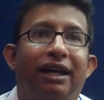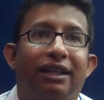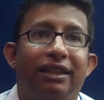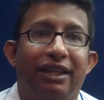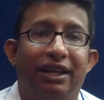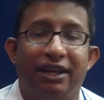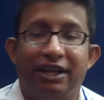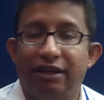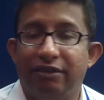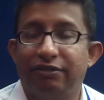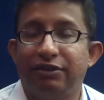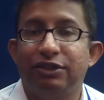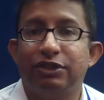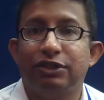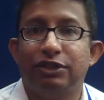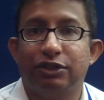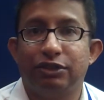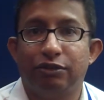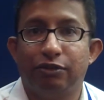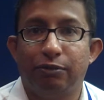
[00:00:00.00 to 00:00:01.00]
There are
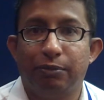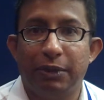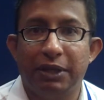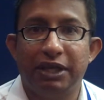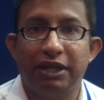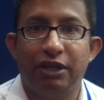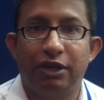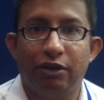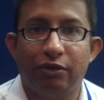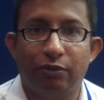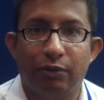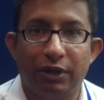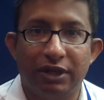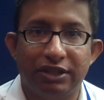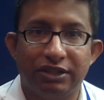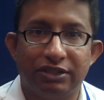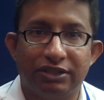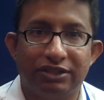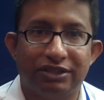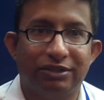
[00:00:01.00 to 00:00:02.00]
differences of opinion of what
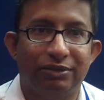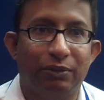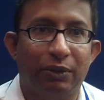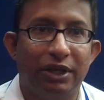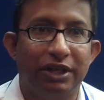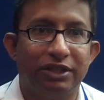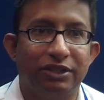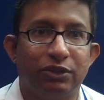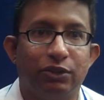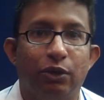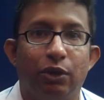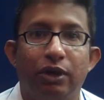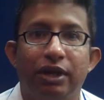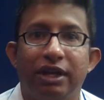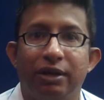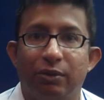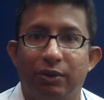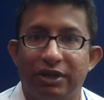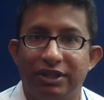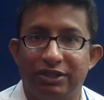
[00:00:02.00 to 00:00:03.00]
is good
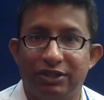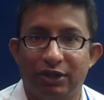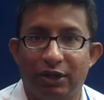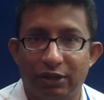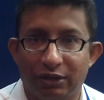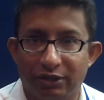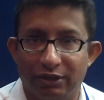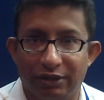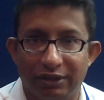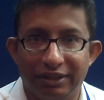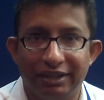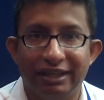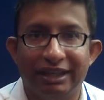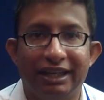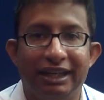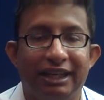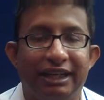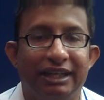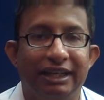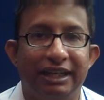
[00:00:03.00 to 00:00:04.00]
and what is not good
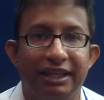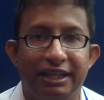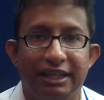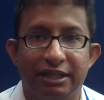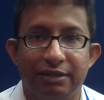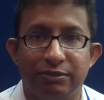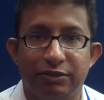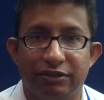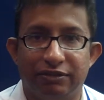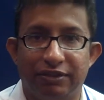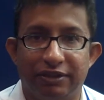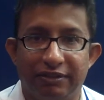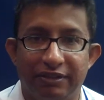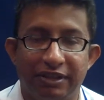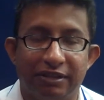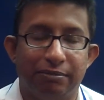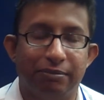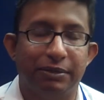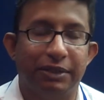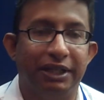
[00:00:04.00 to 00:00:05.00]
in terms of
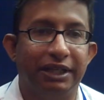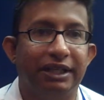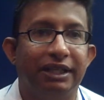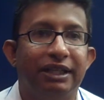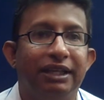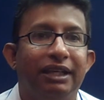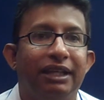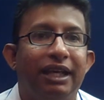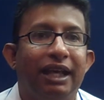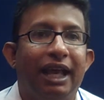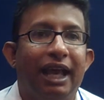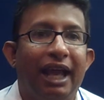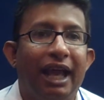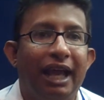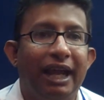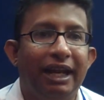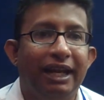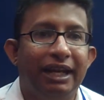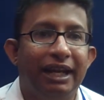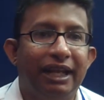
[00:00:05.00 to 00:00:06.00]
development.
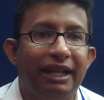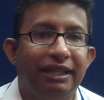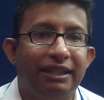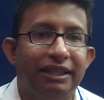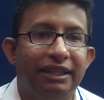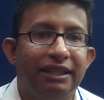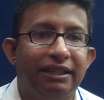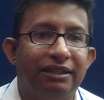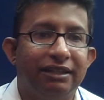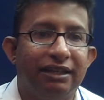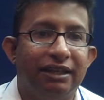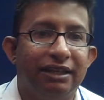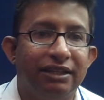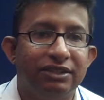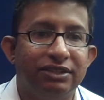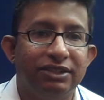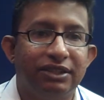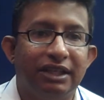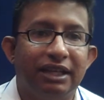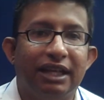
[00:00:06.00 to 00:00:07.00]
And I think the
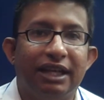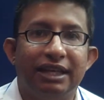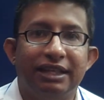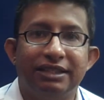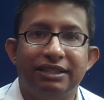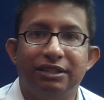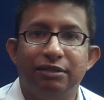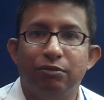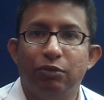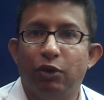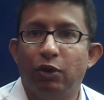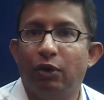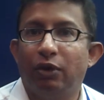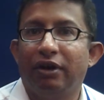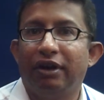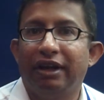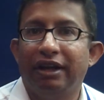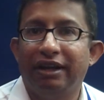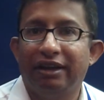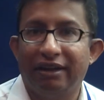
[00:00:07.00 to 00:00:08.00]
answer lies in more
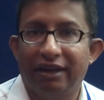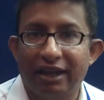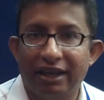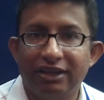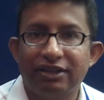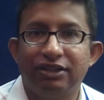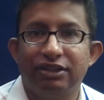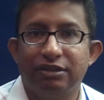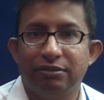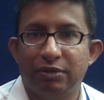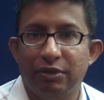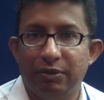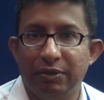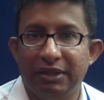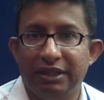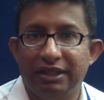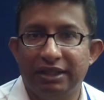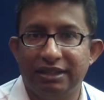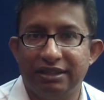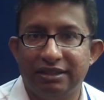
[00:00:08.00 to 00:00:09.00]
interaction
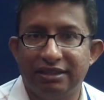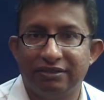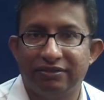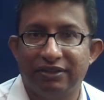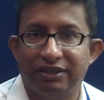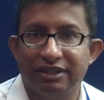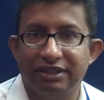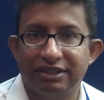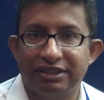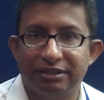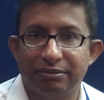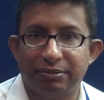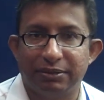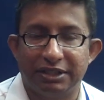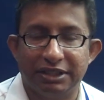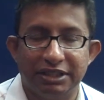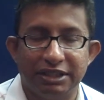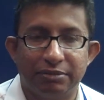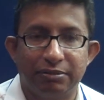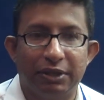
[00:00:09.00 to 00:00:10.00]
between these different
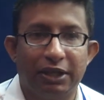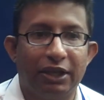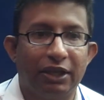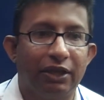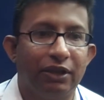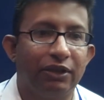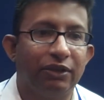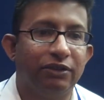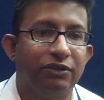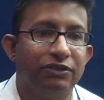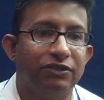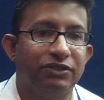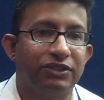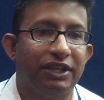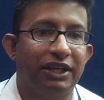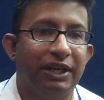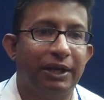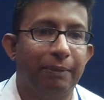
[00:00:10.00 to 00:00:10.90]
disciplines because